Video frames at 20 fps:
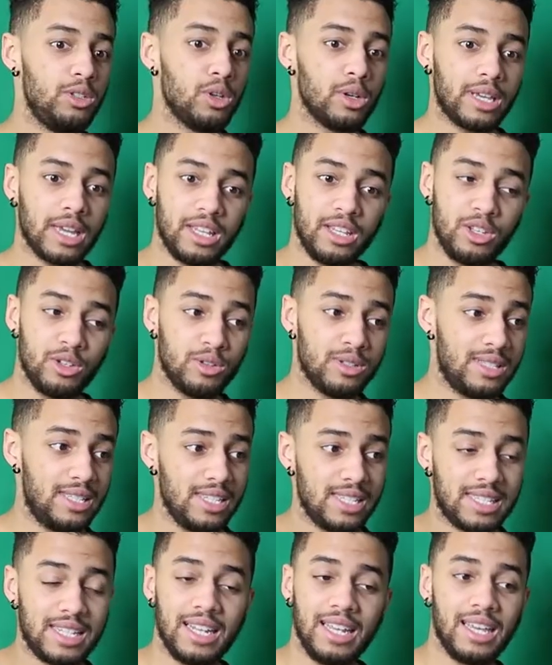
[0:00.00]
You can use
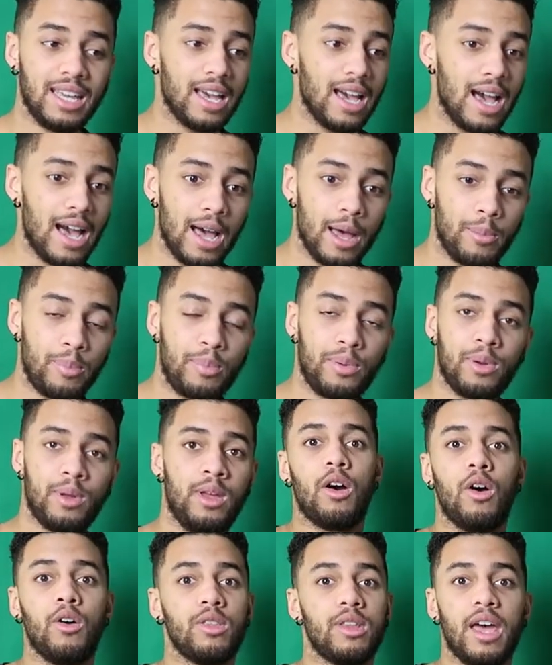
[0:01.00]
this Ling app
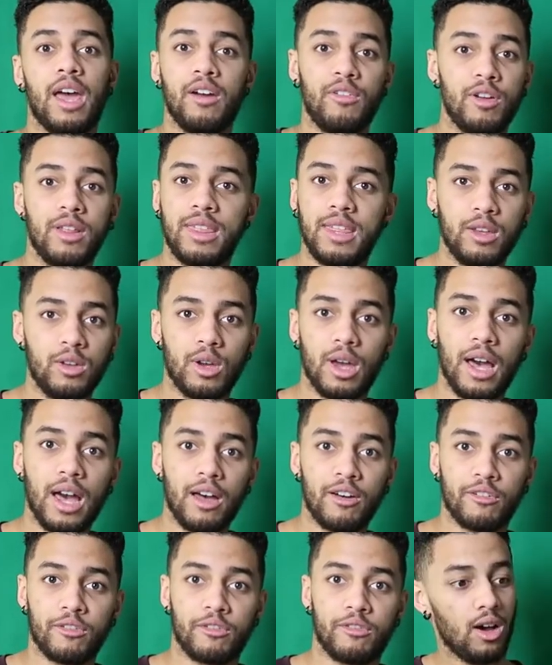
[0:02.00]
on everything you
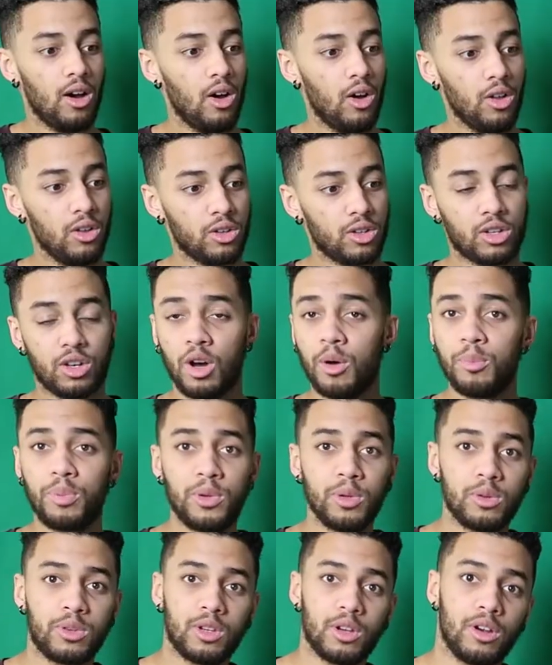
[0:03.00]
have, on
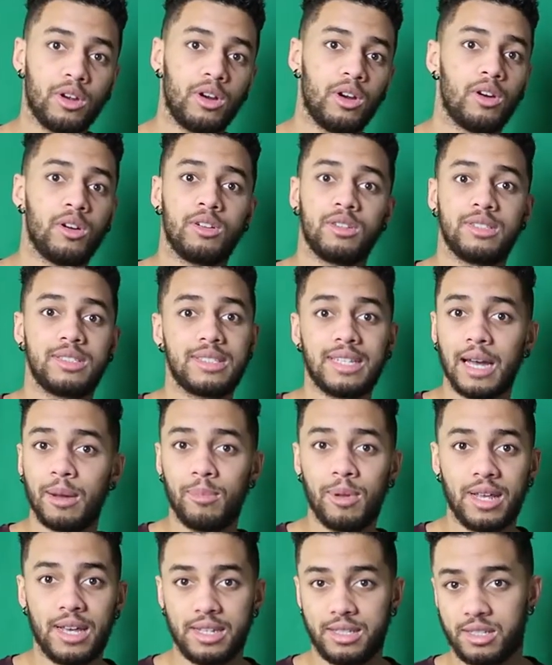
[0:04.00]
computer, on
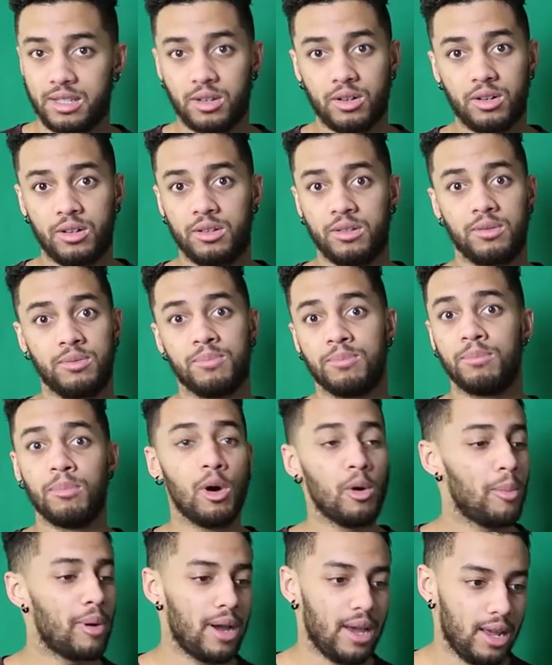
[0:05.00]
tablets, or on
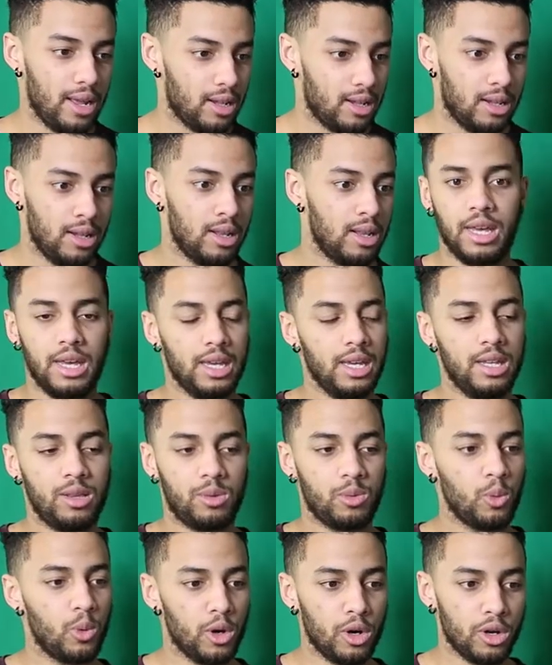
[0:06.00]
mobile. Like,
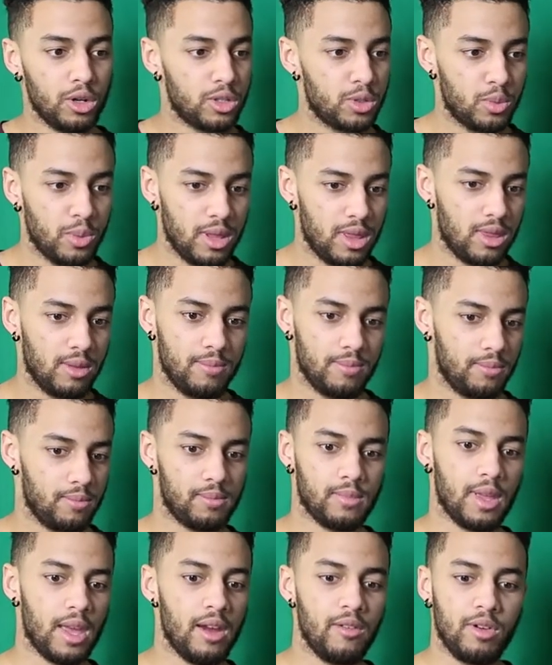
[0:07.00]
it works with
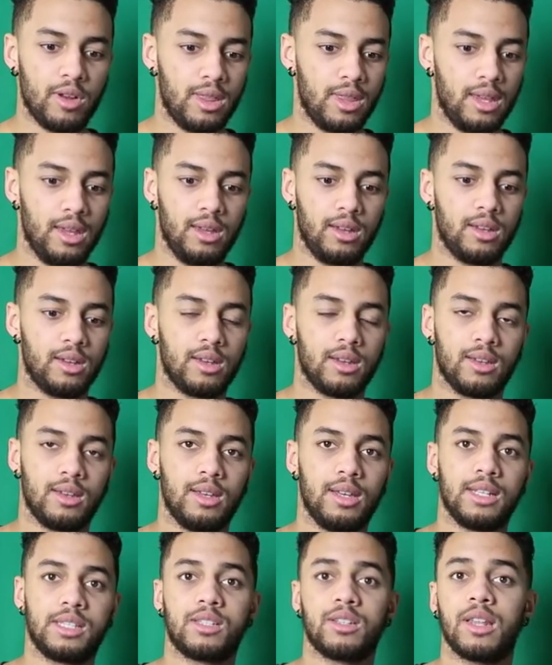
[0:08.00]
everything.
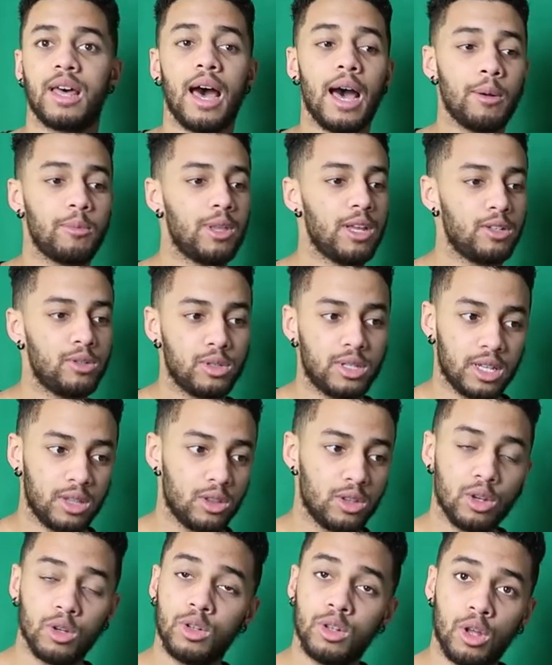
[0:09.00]
It's an app that you
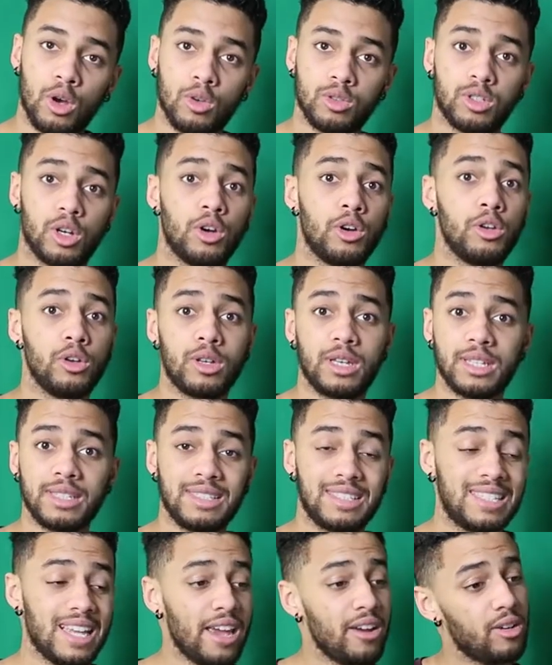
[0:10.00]
can download or you
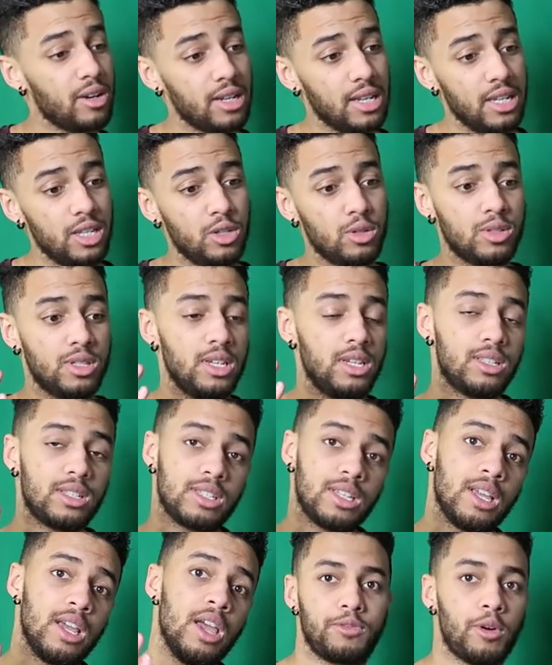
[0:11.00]
can directly use
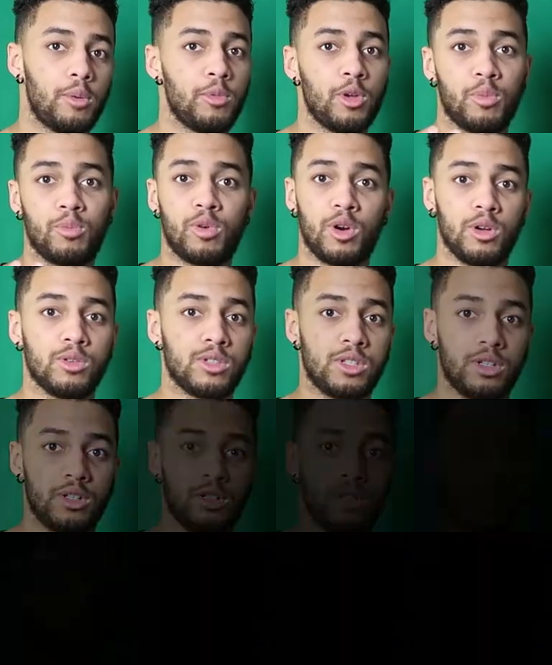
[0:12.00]
it from your browser.